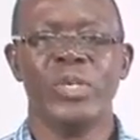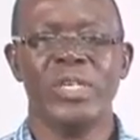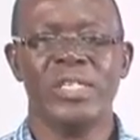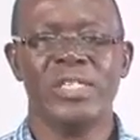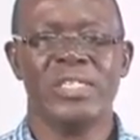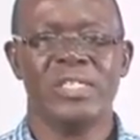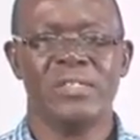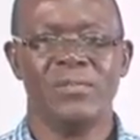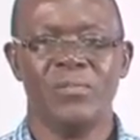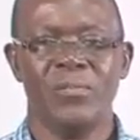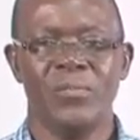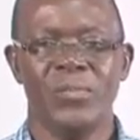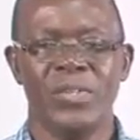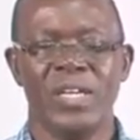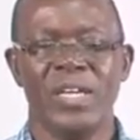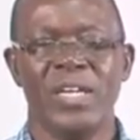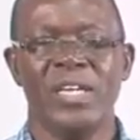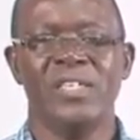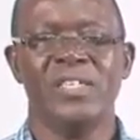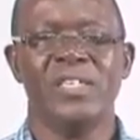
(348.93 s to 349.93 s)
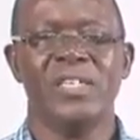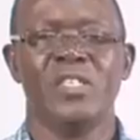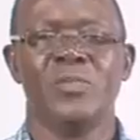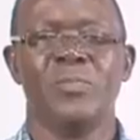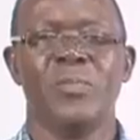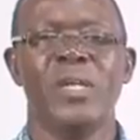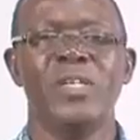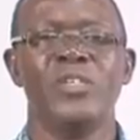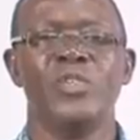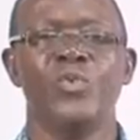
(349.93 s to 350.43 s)
it and
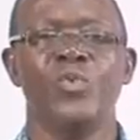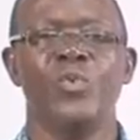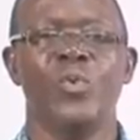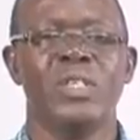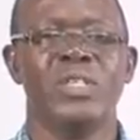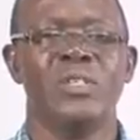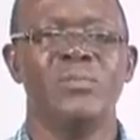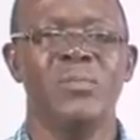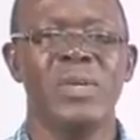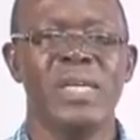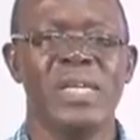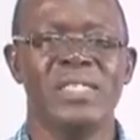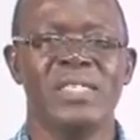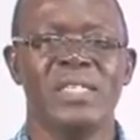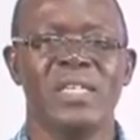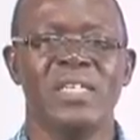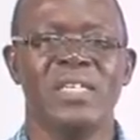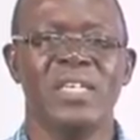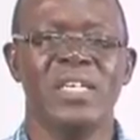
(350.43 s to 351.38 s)
explain to you what it means,